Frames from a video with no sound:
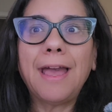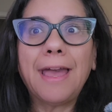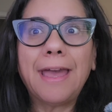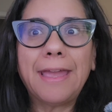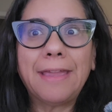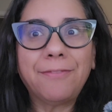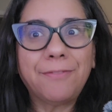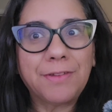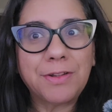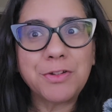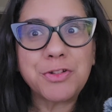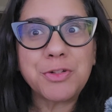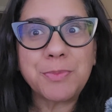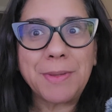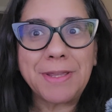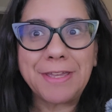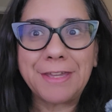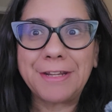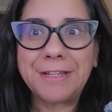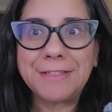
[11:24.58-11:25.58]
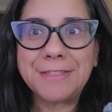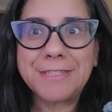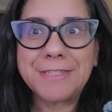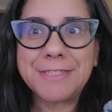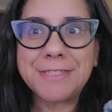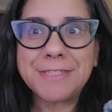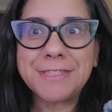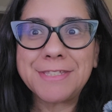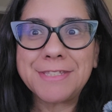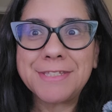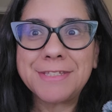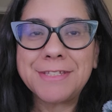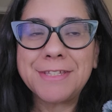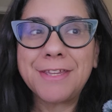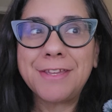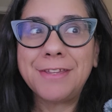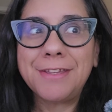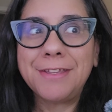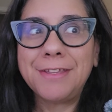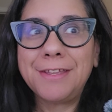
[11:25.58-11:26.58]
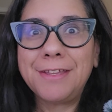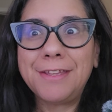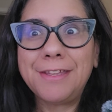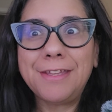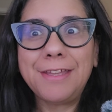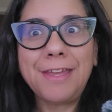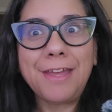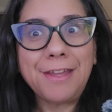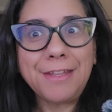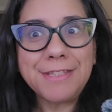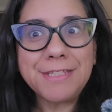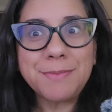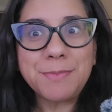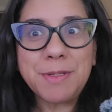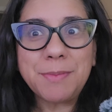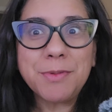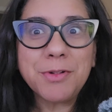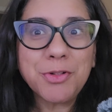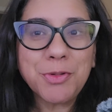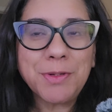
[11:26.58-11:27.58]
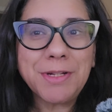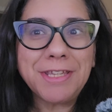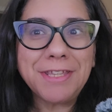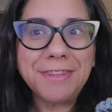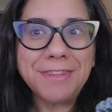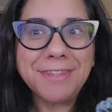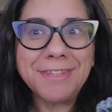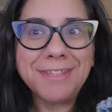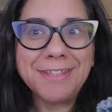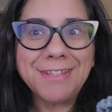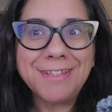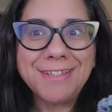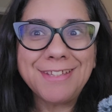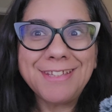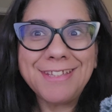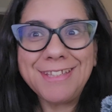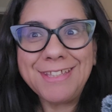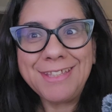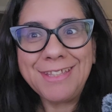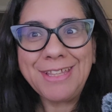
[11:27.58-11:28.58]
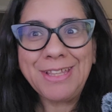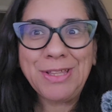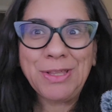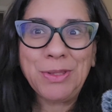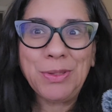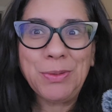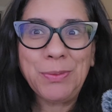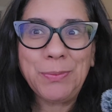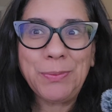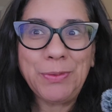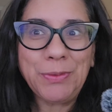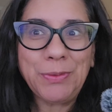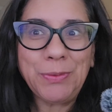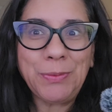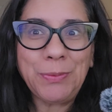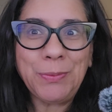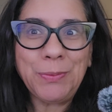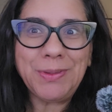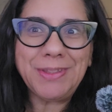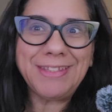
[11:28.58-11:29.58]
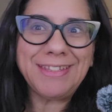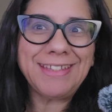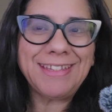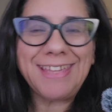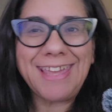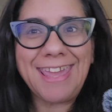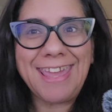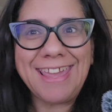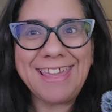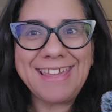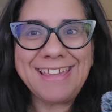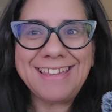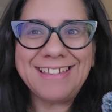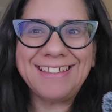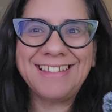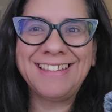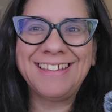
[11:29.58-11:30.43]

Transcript: I finished my edits on September 20th. Woo! Yay!